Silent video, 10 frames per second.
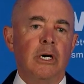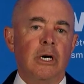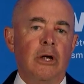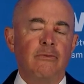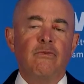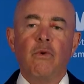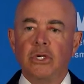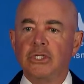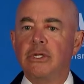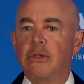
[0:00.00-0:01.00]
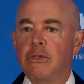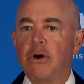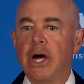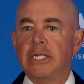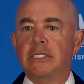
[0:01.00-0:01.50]
unfortunate
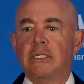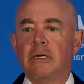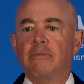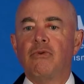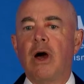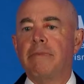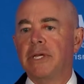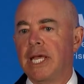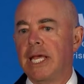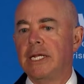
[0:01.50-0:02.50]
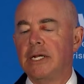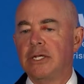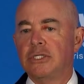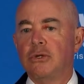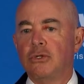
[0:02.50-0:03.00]
thought propagated
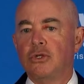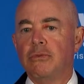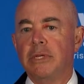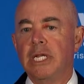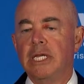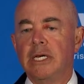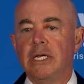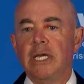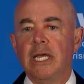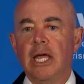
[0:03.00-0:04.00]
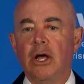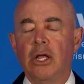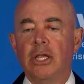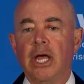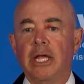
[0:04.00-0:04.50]
on social media and
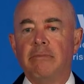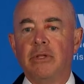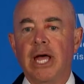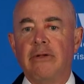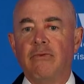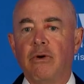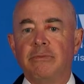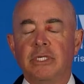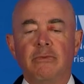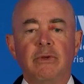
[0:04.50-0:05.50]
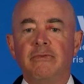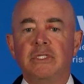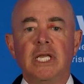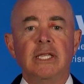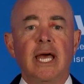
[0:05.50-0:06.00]
online platforms. And we've
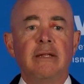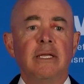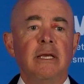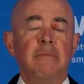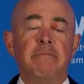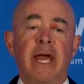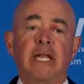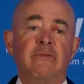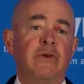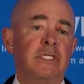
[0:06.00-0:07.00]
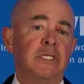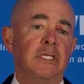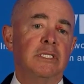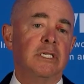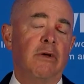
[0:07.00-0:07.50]
seen that manifest
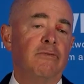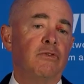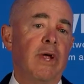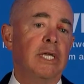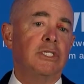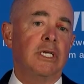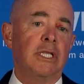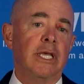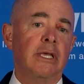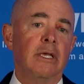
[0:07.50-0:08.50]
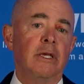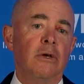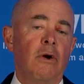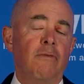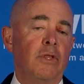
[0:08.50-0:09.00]
itself tragically
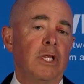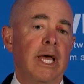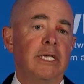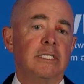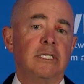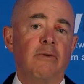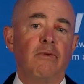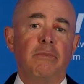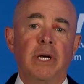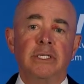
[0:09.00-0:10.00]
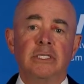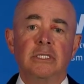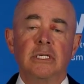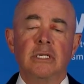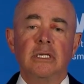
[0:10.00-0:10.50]
over the last several
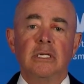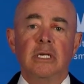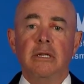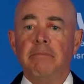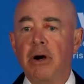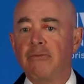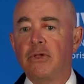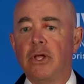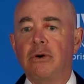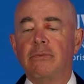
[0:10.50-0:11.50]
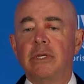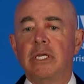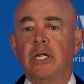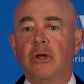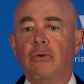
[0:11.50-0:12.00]
months in Buffalo,
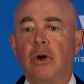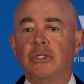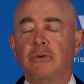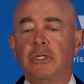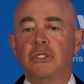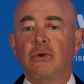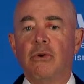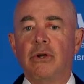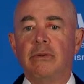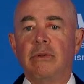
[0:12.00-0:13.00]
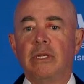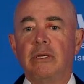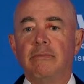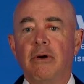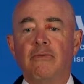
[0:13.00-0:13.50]
in a grocery store in
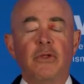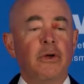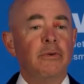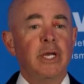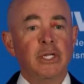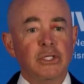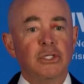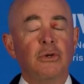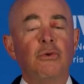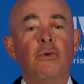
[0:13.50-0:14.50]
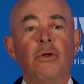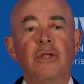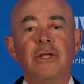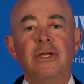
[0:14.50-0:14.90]
Buffalo, in a school